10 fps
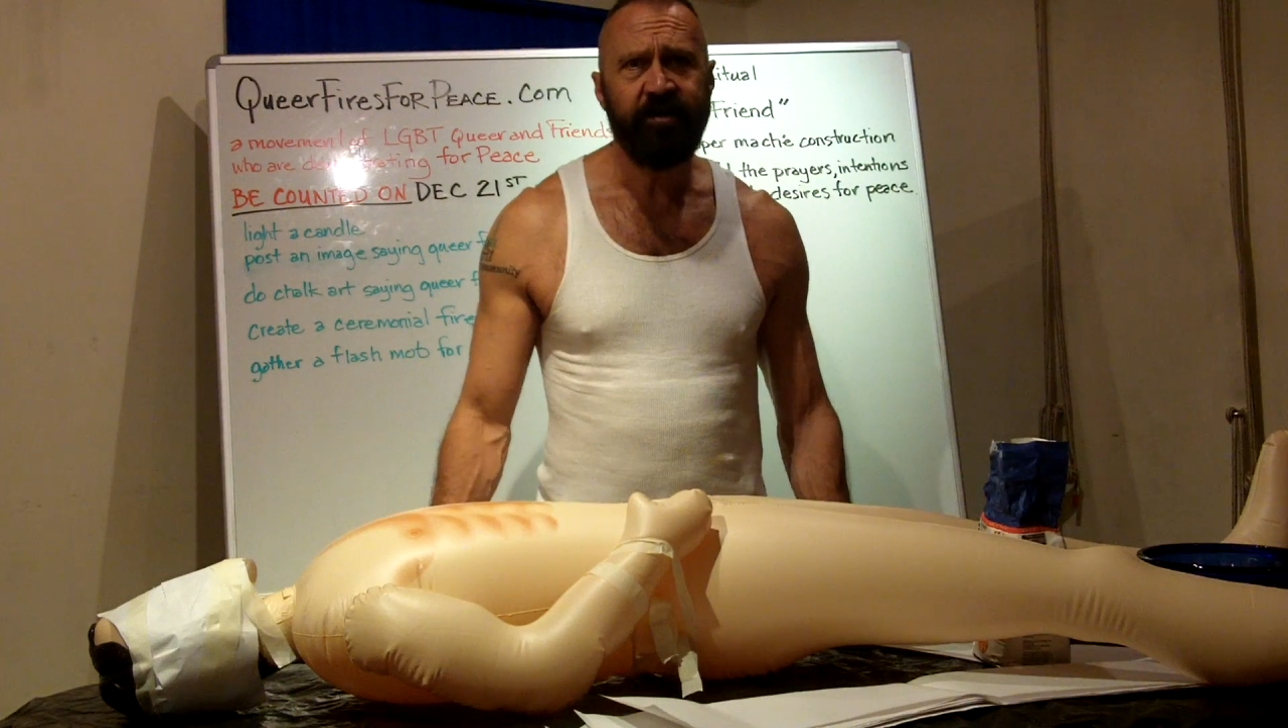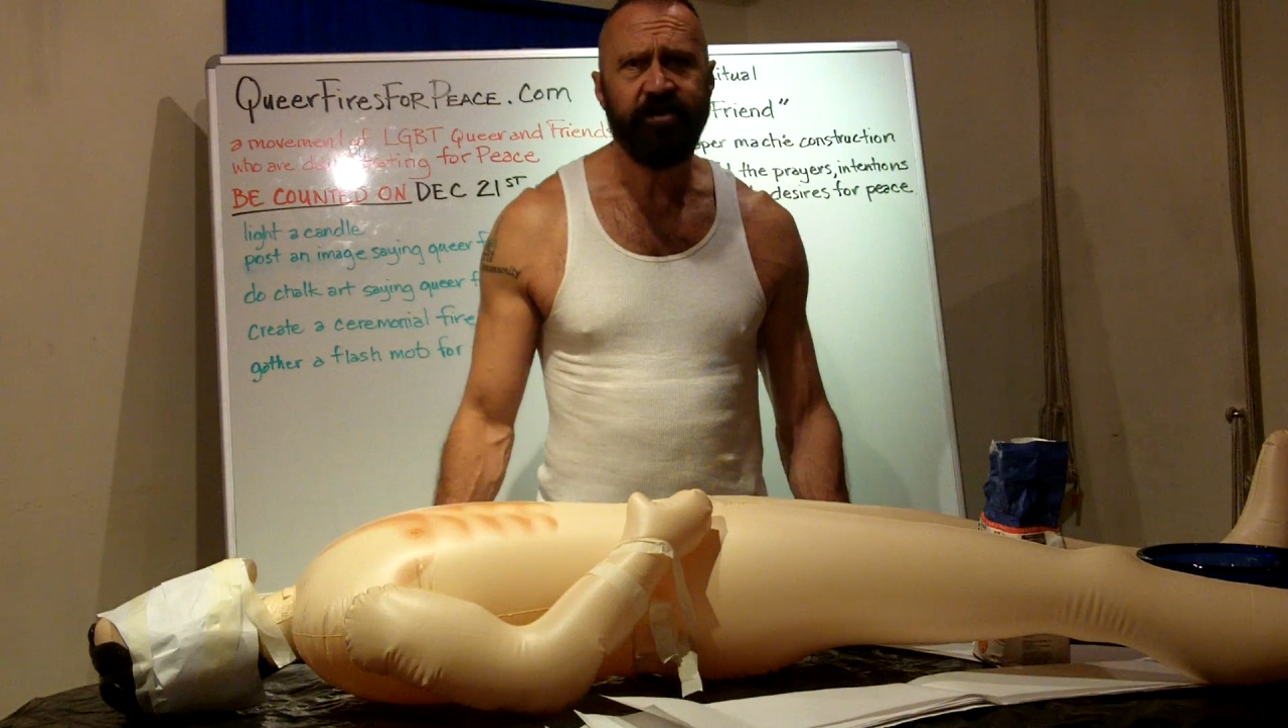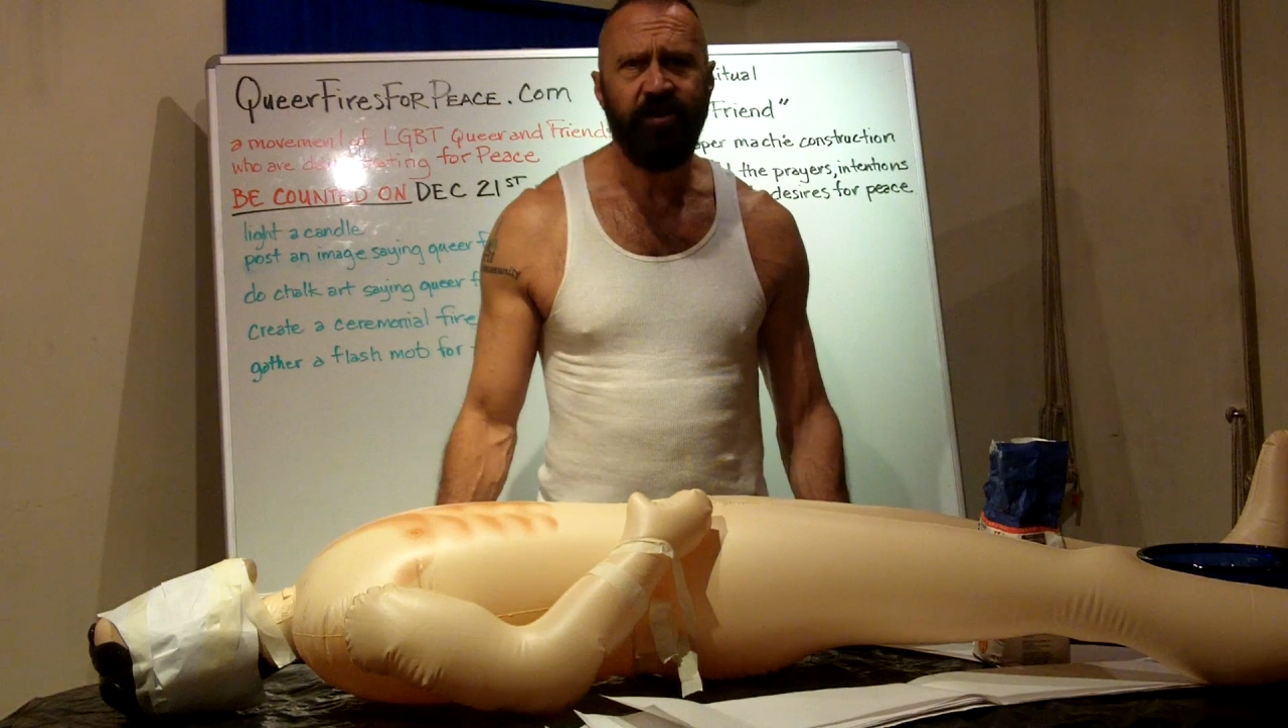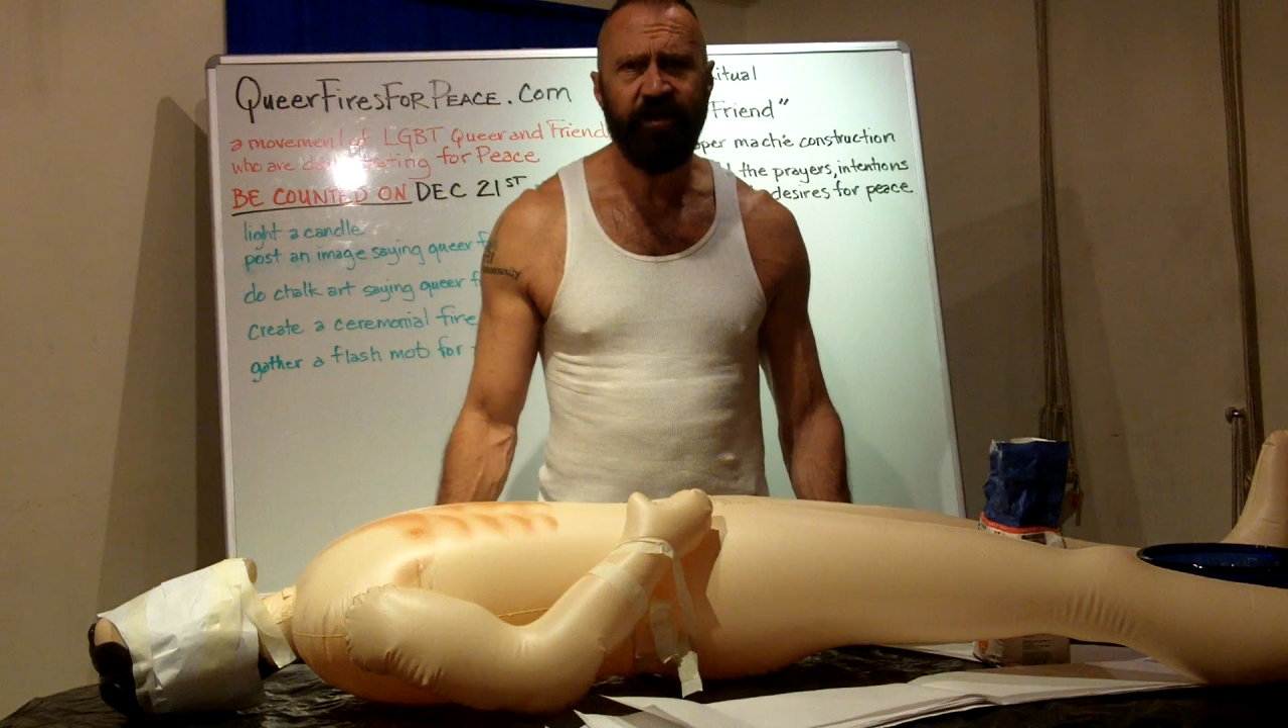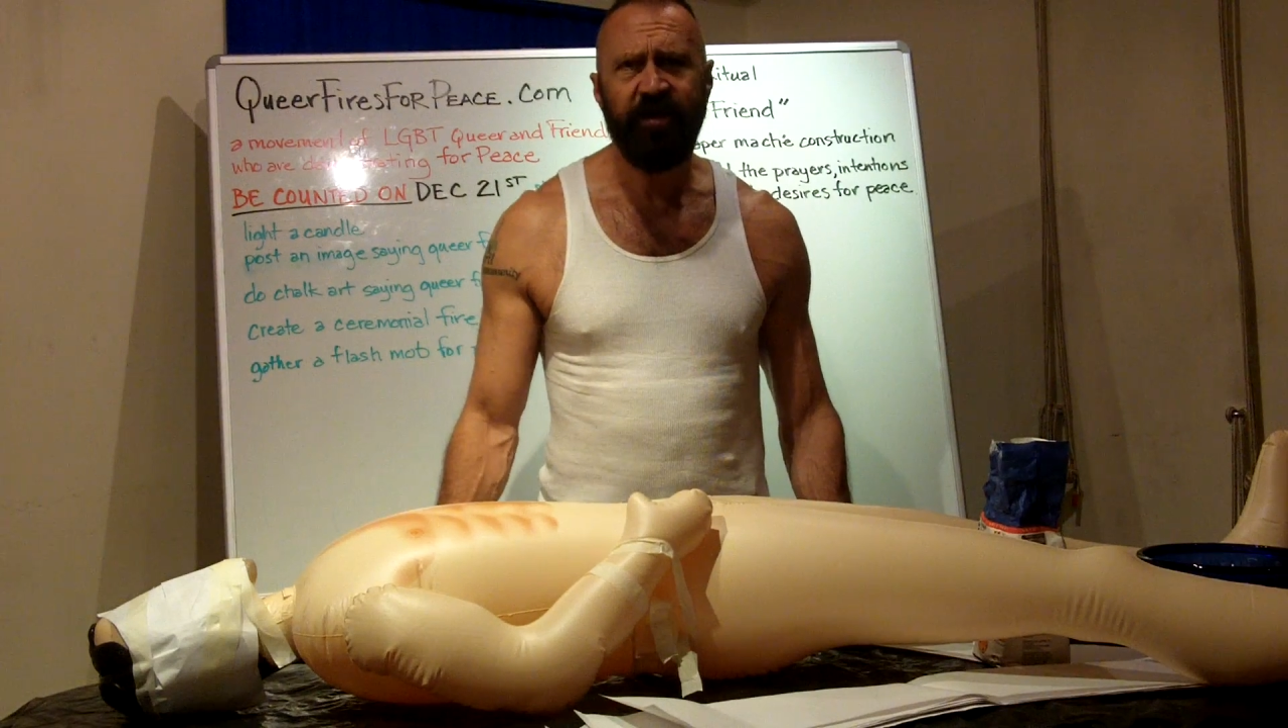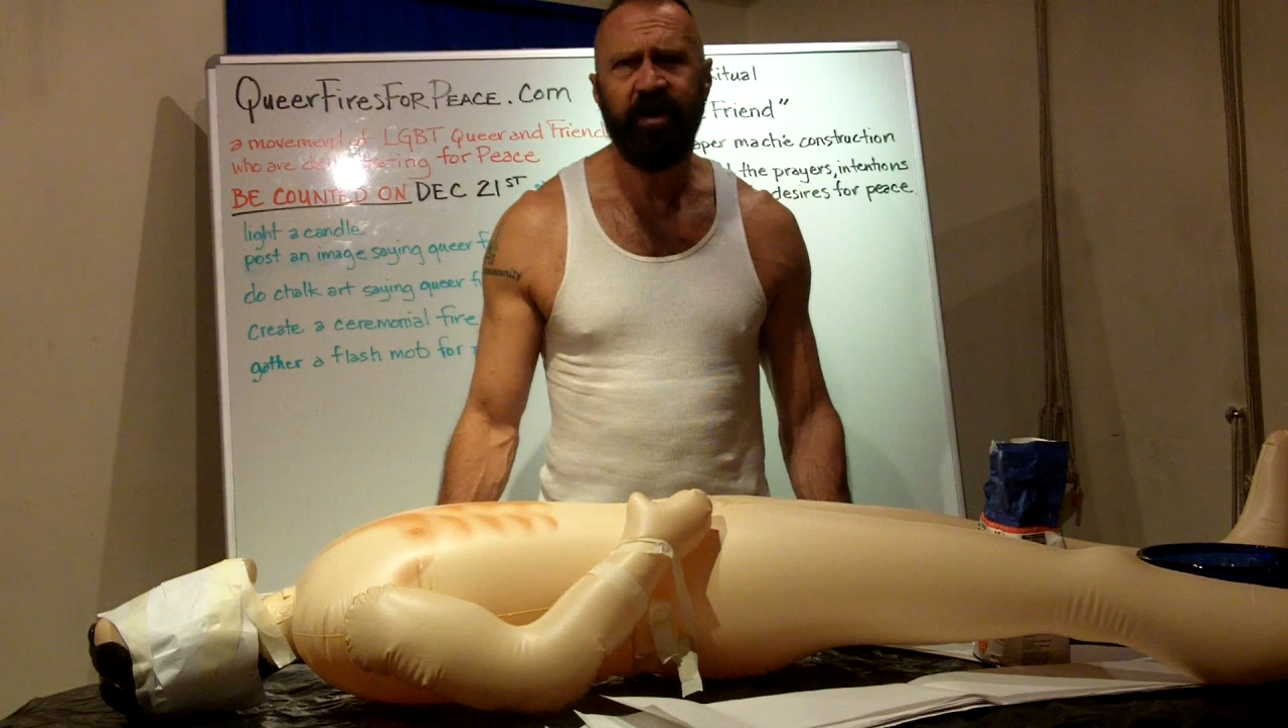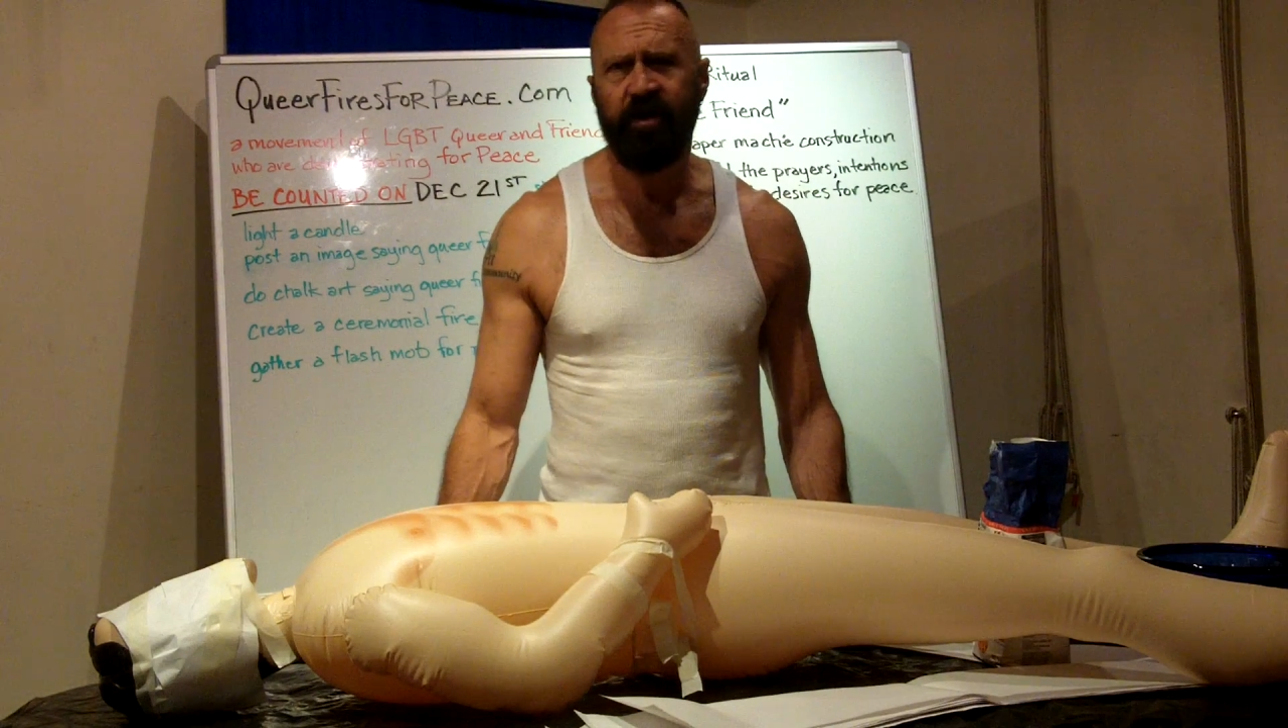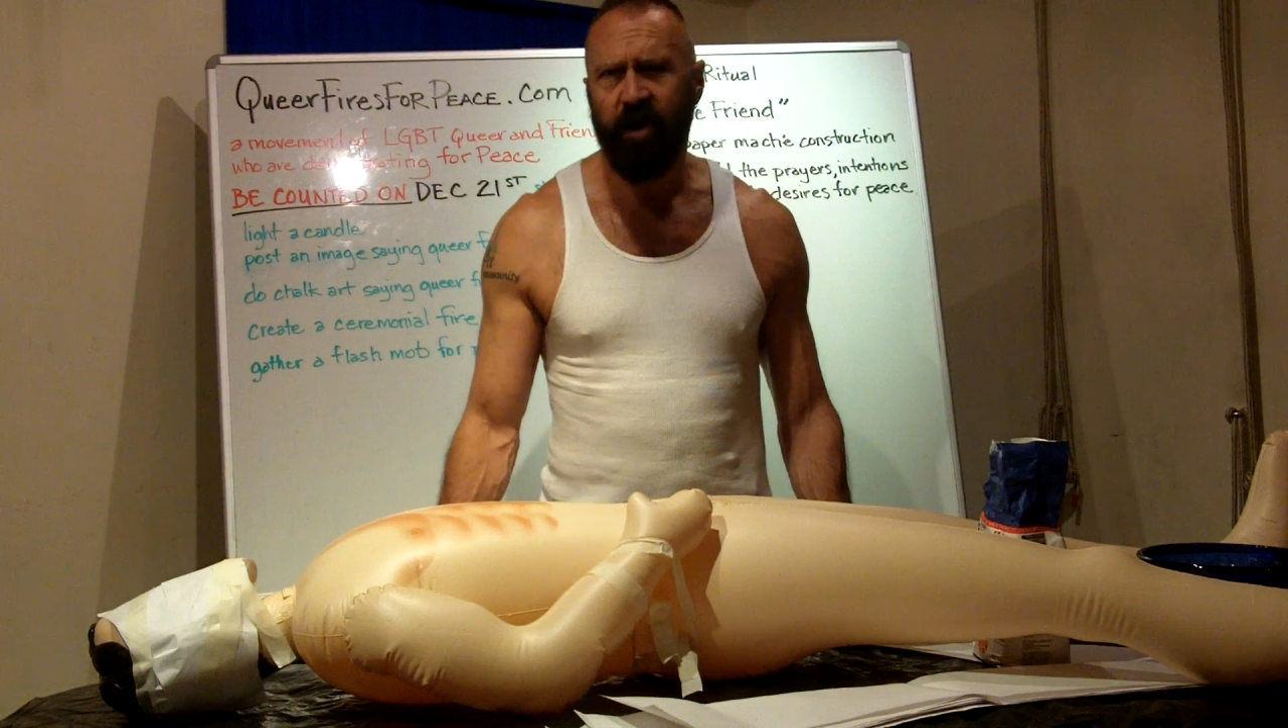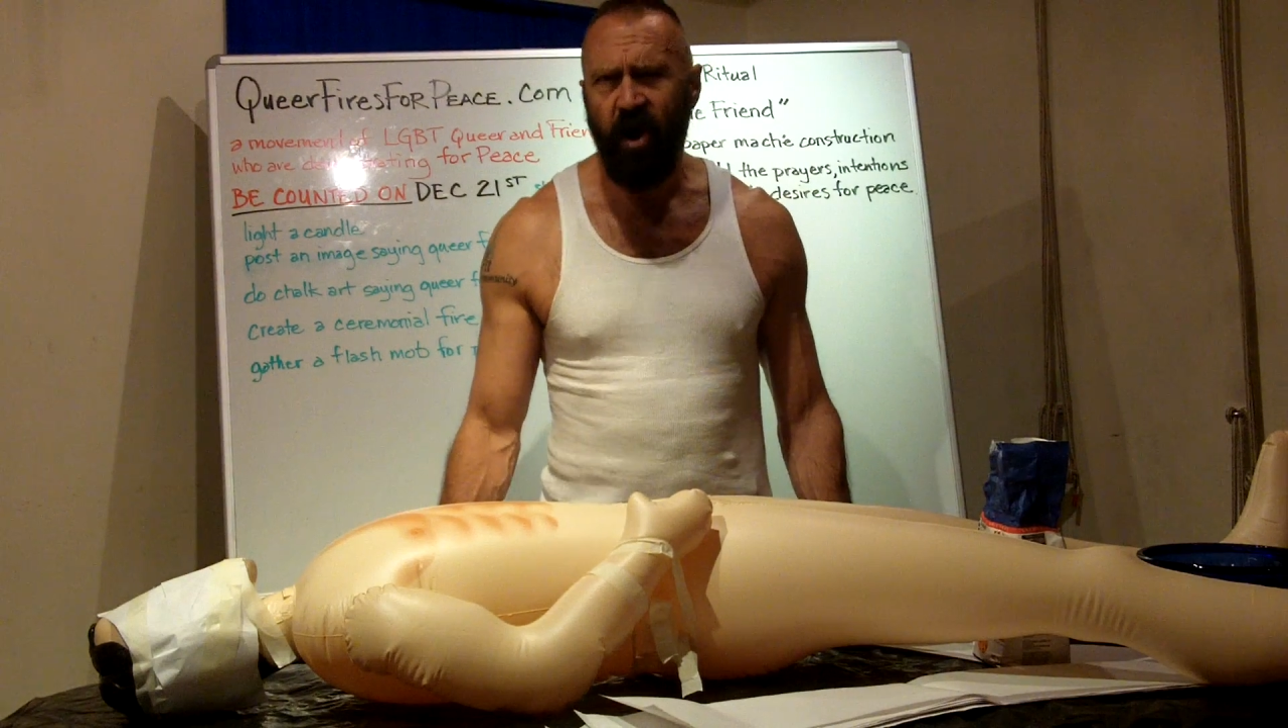So I think it